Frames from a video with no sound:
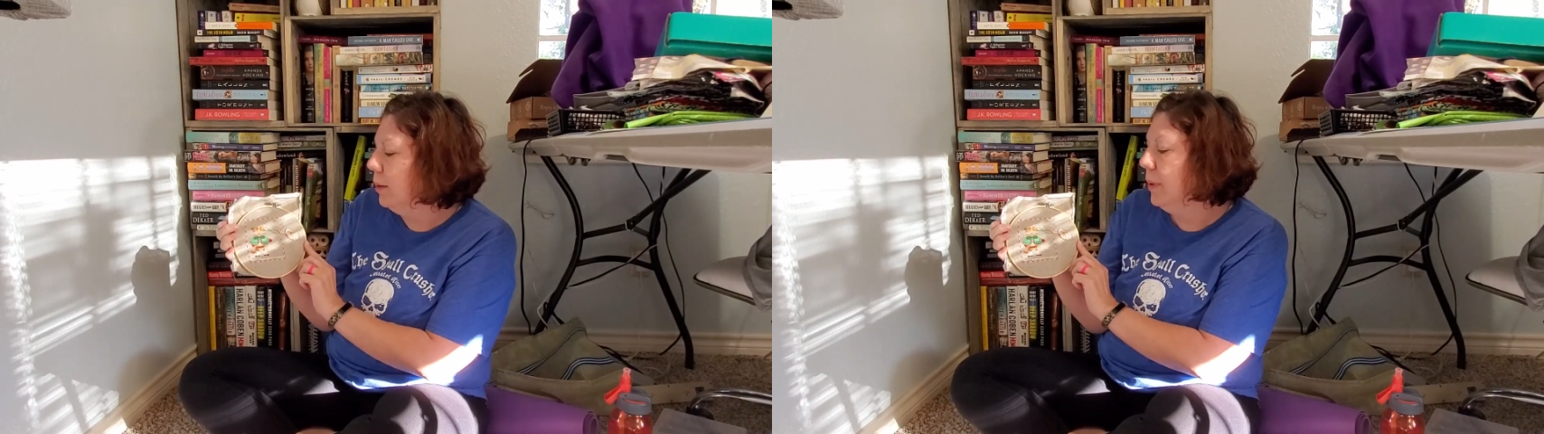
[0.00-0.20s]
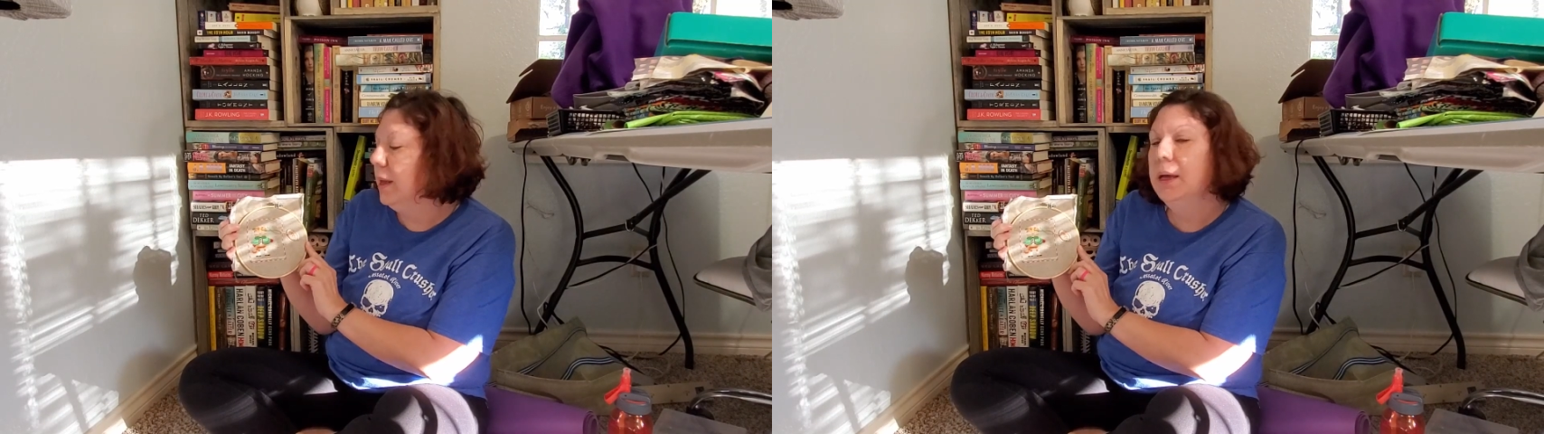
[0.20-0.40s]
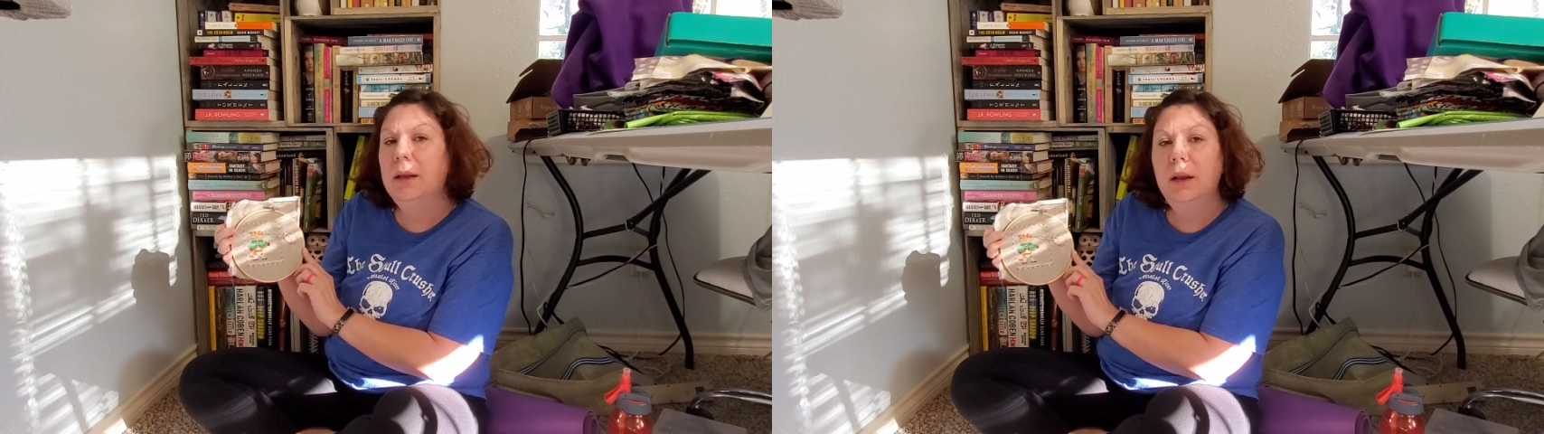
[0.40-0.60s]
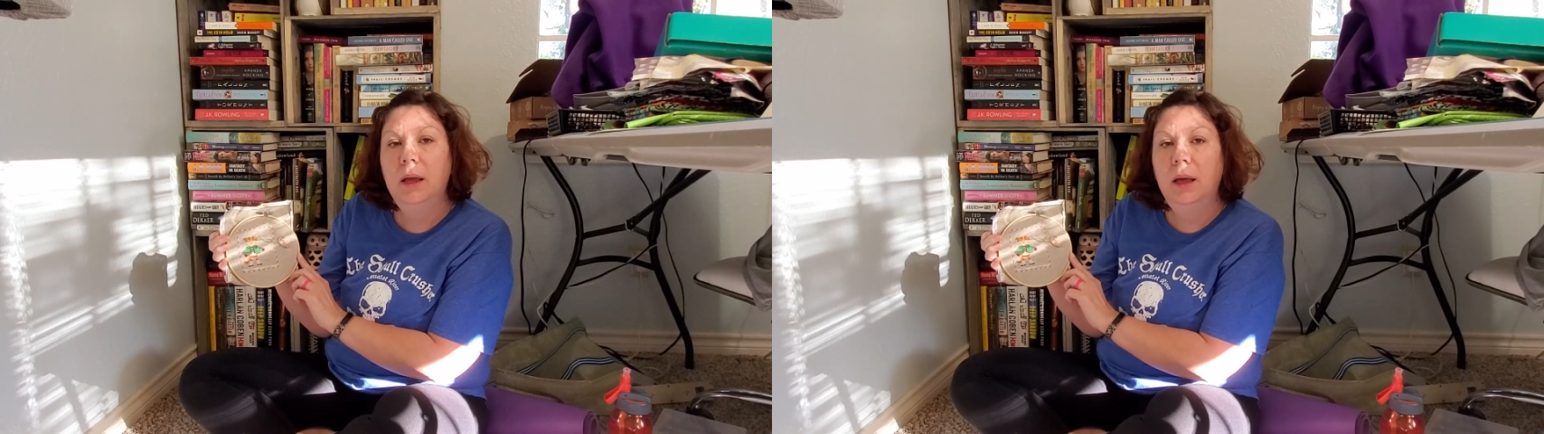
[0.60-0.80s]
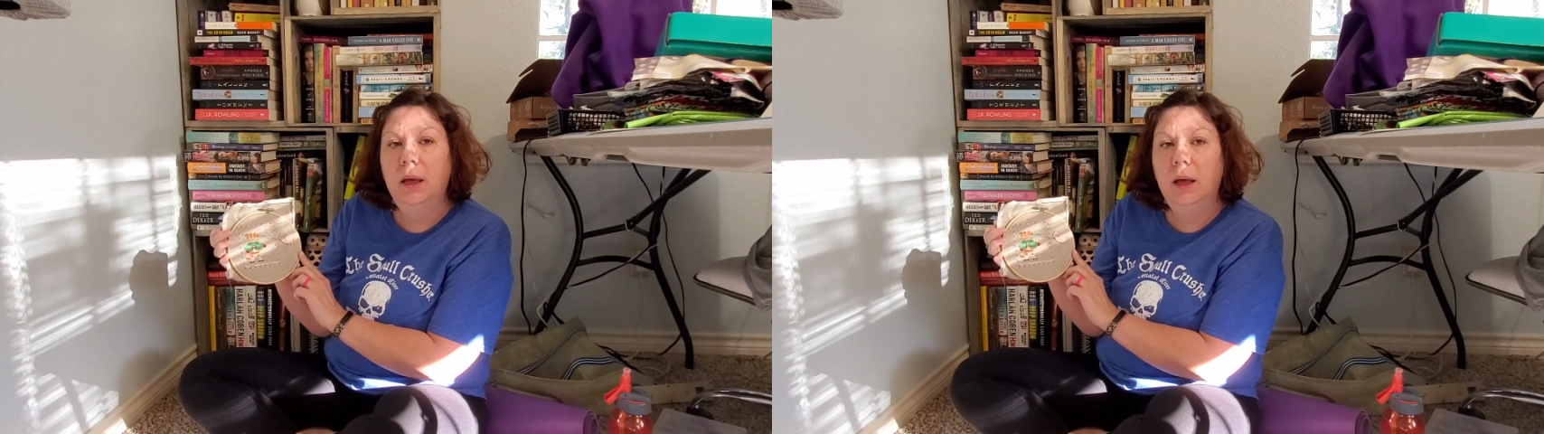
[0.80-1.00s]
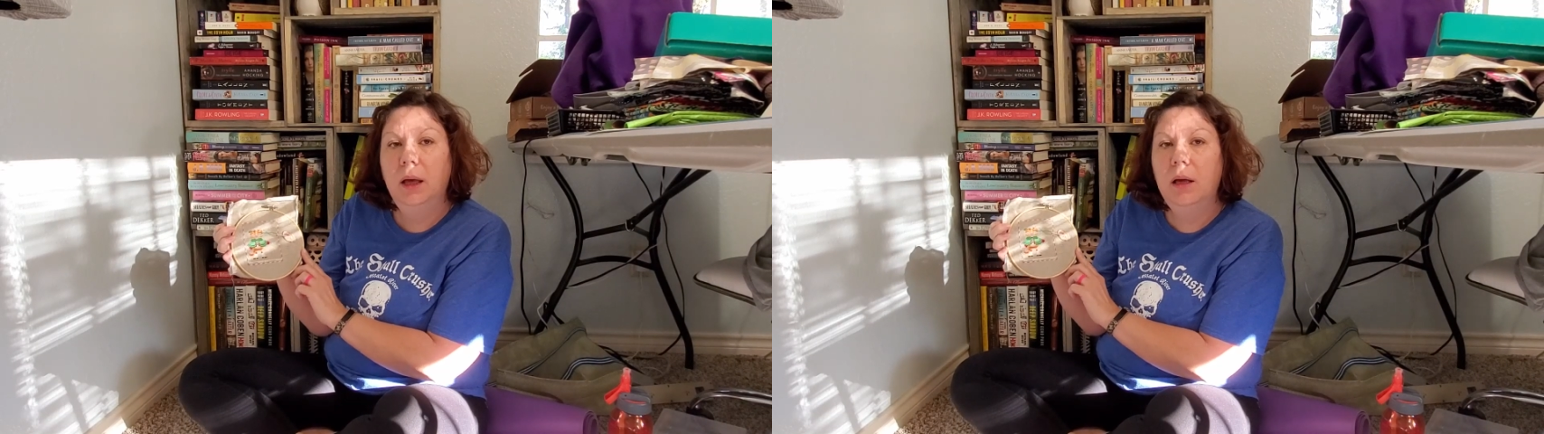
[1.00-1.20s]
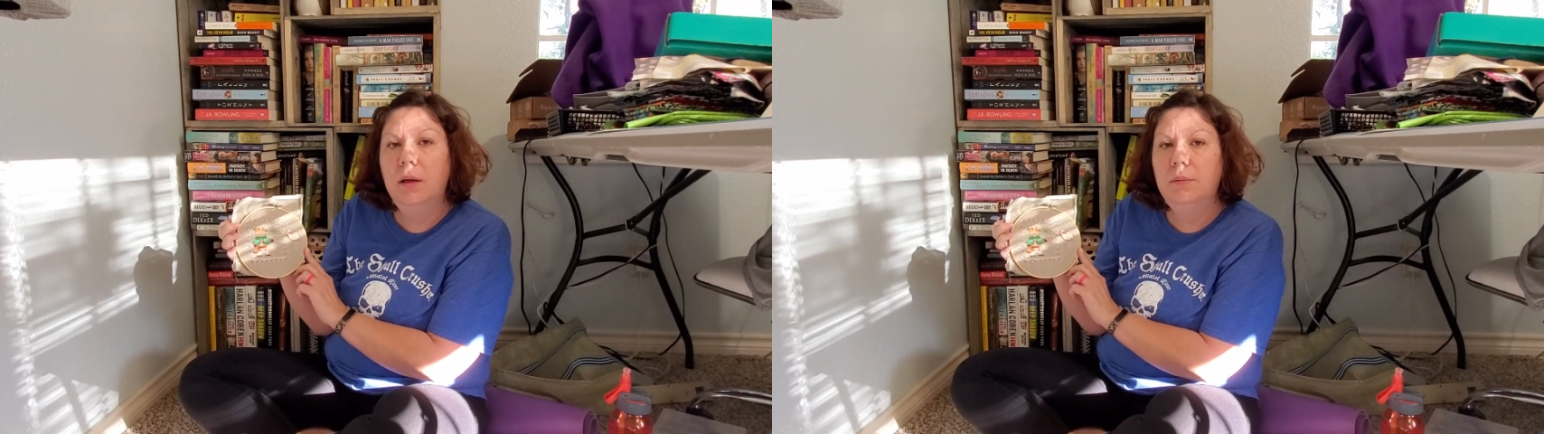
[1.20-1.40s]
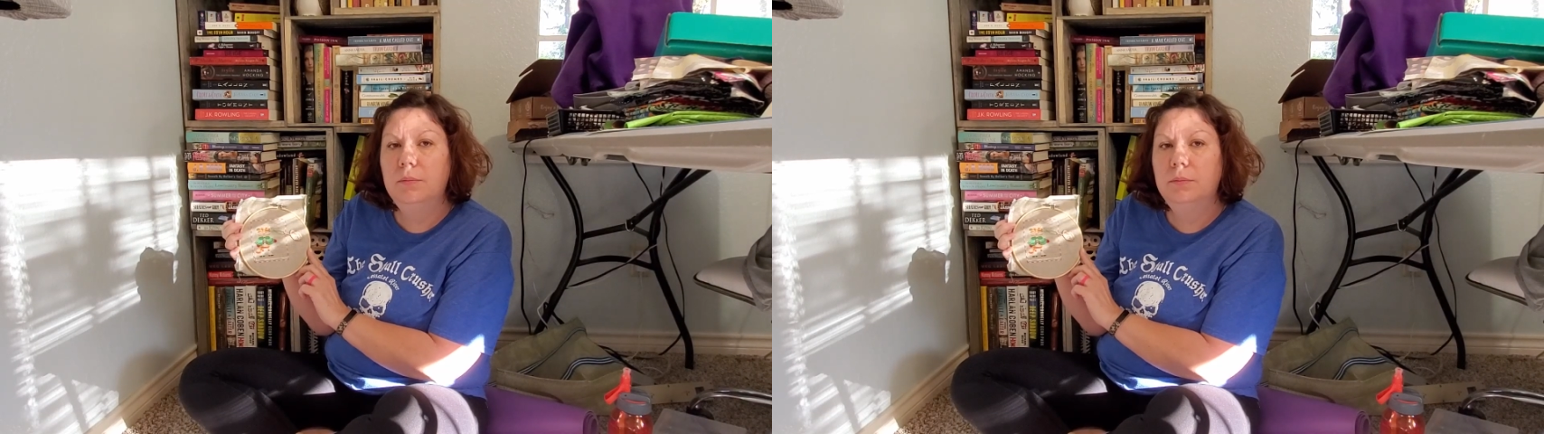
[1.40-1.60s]
bit
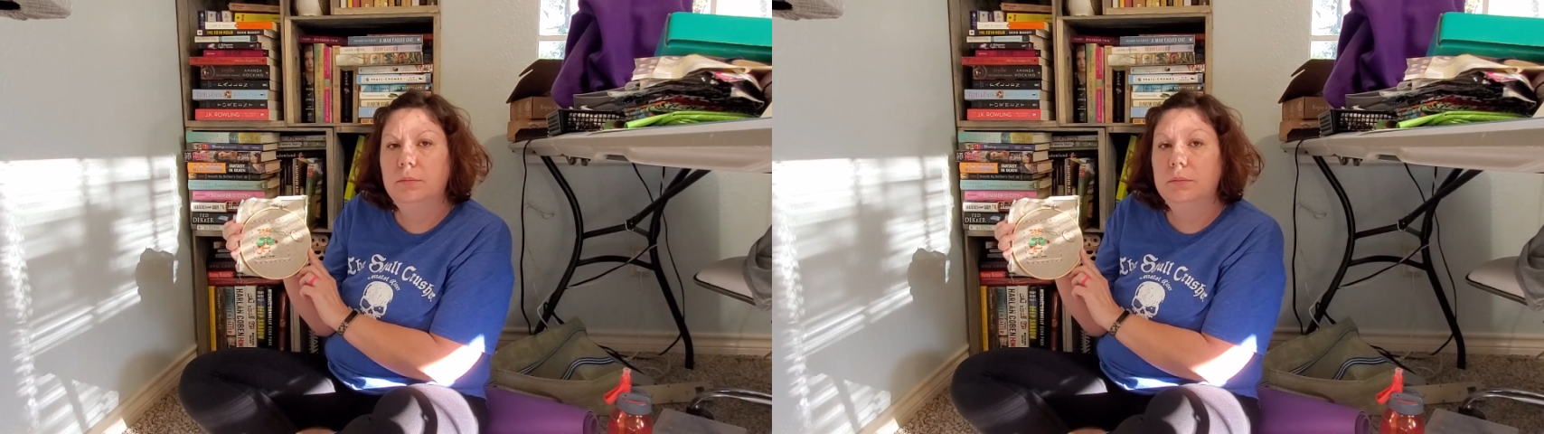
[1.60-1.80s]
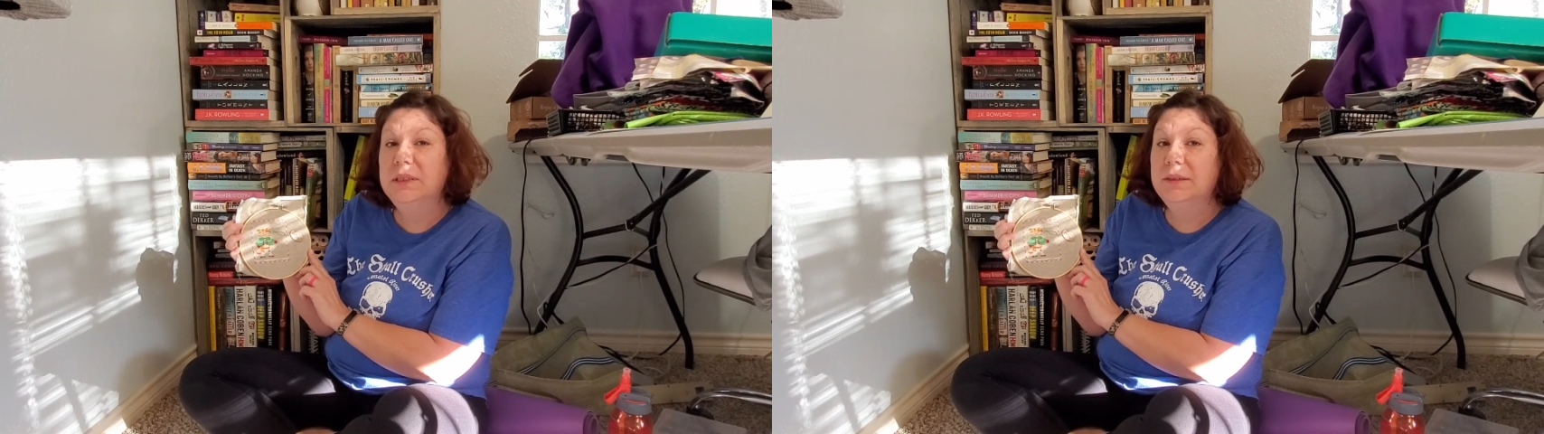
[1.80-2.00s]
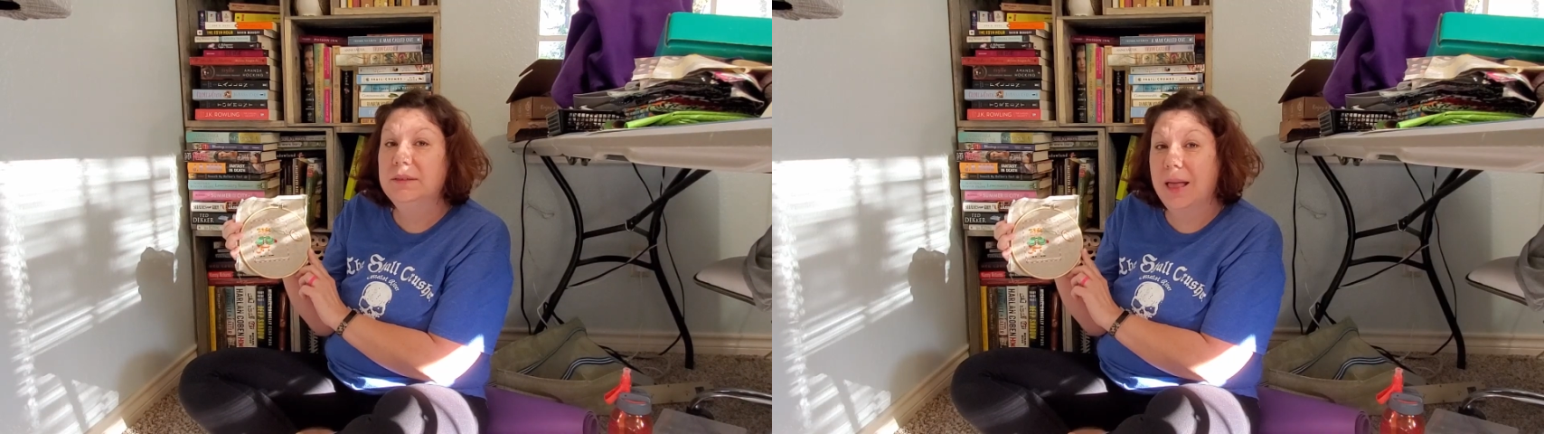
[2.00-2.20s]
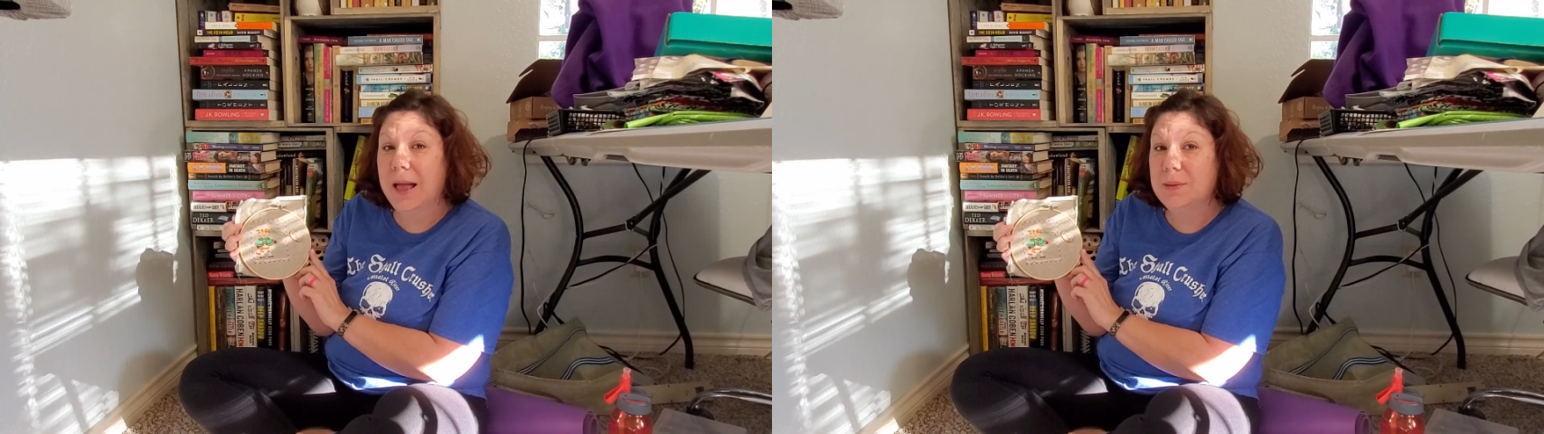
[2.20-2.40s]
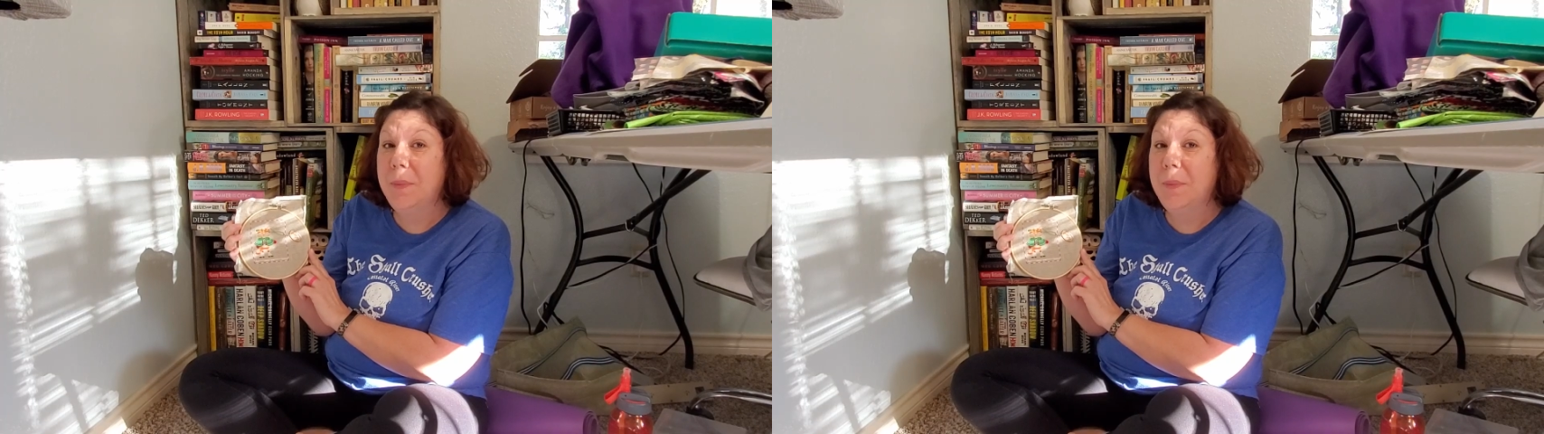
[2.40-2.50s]
since last